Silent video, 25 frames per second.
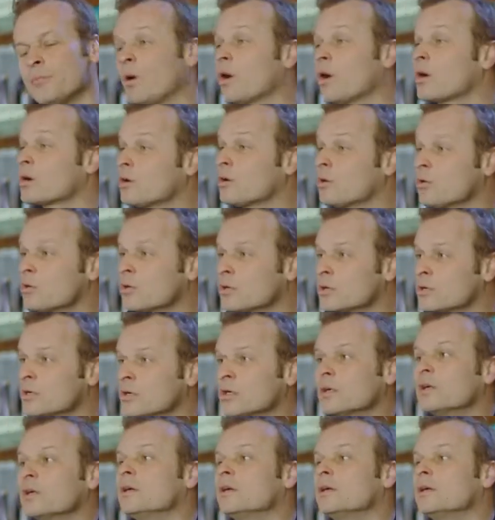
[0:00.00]
parkour
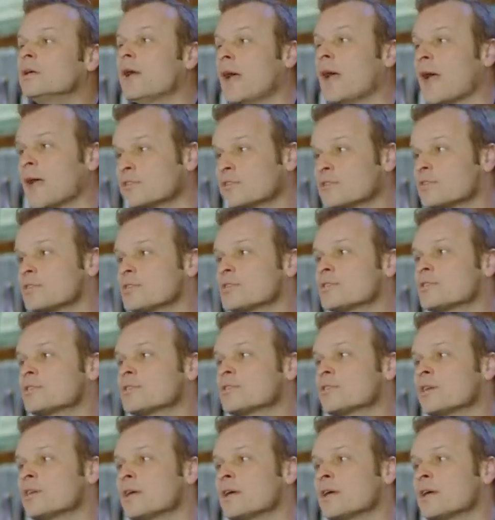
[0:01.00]
actors
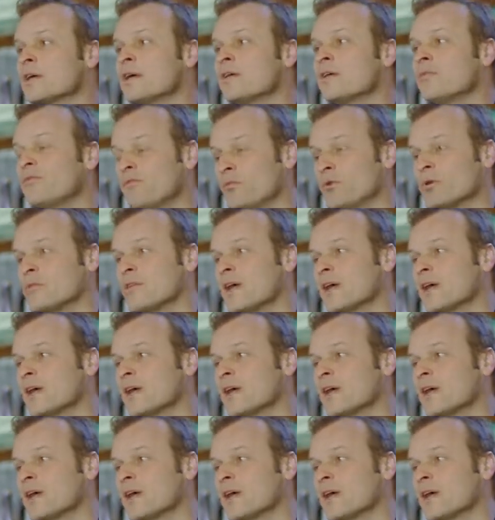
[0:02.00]
uh, for